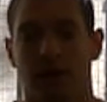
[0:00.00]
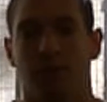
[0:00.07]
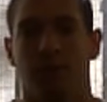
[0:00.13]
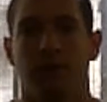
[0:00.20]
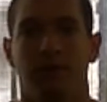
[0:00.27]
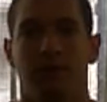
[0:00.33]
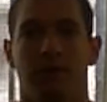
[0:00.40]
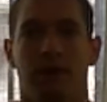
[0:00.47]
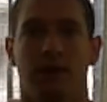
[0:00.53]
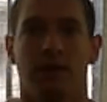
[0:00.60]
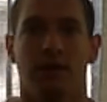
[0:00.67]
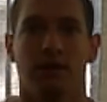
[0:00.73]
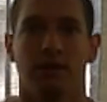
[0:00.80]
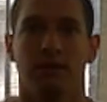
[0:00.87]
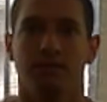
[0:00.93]
that way you can get
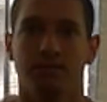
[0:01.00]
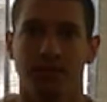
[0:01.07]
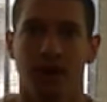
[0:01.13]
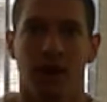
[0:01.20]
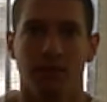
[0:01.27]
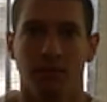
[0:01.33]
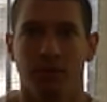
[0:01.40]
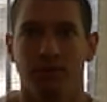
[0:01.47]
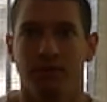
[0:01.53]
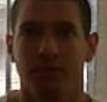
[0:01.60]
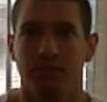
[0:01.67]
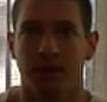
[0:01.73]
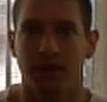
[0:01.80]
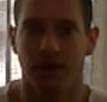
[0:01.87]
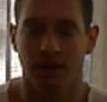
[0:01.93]
another high
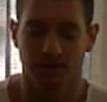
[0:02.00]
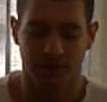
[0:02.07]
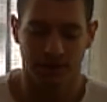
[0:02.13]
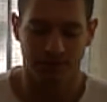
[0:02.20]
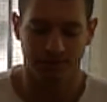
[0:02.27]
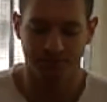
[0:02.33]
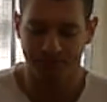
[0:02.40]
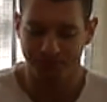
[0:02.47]
protein meal out of it.